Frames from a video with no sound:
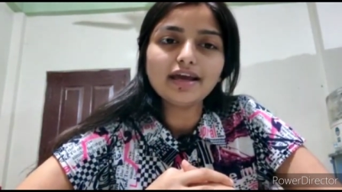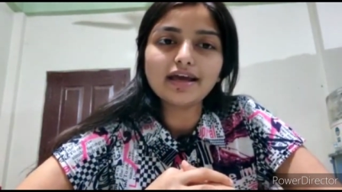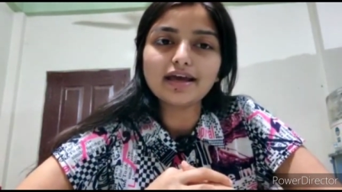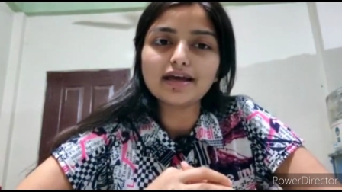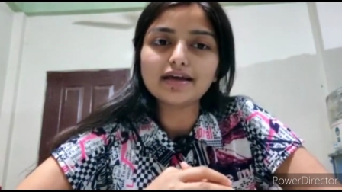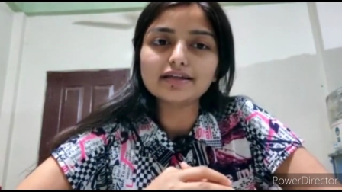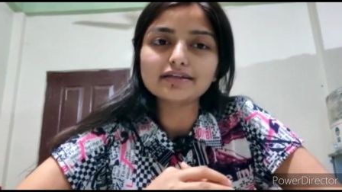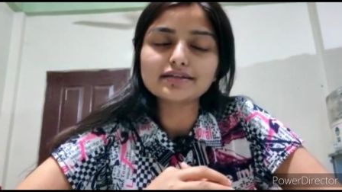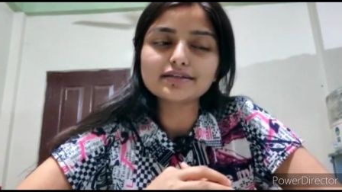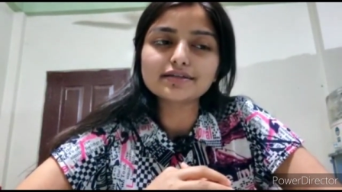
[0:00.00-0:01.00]

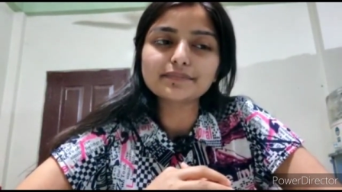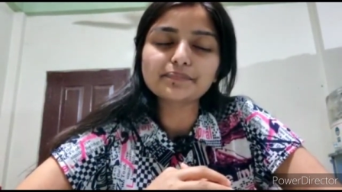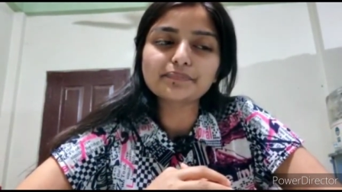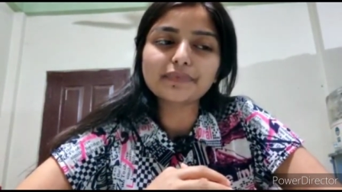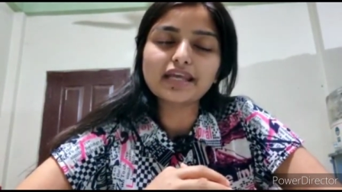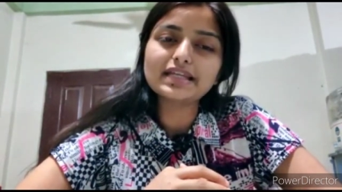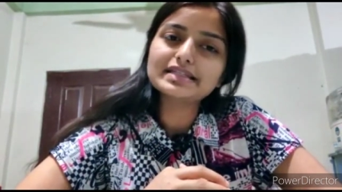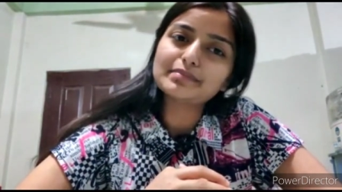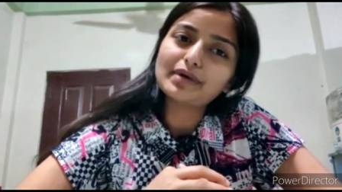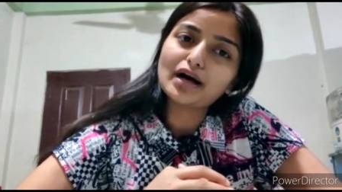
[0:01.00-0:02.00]
and it
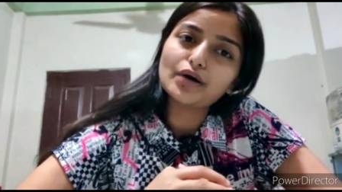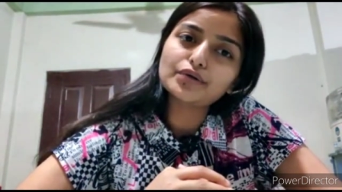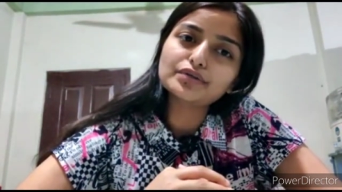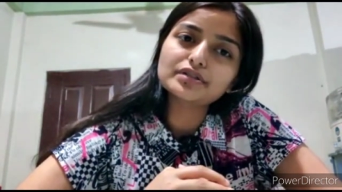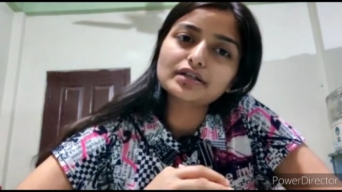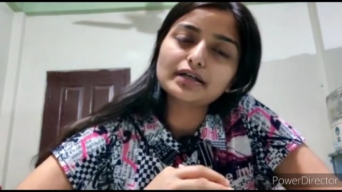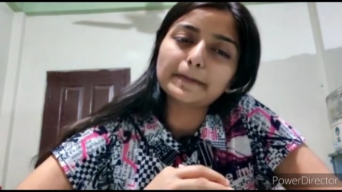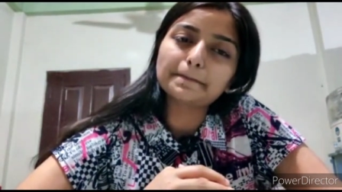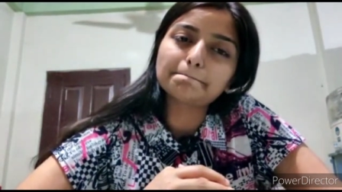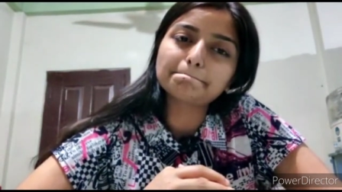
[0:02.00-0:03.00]
is about.
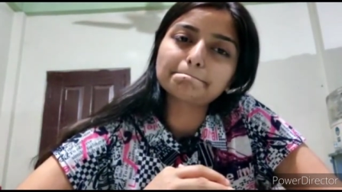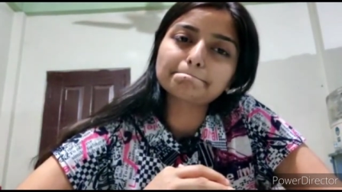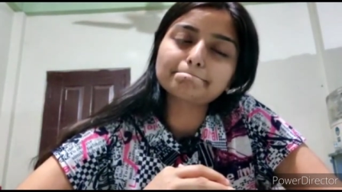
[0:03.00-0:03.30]
Um,